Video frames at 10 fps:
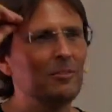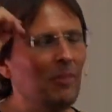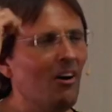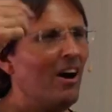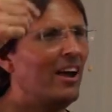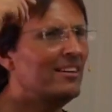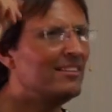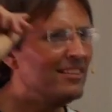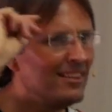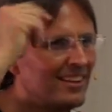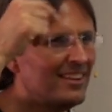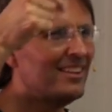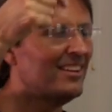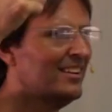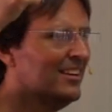mind,
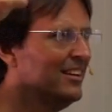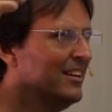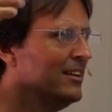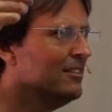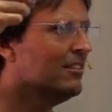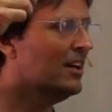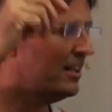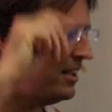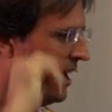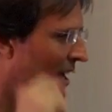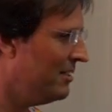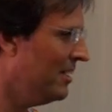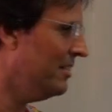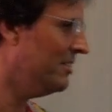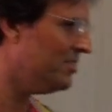right? And
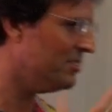this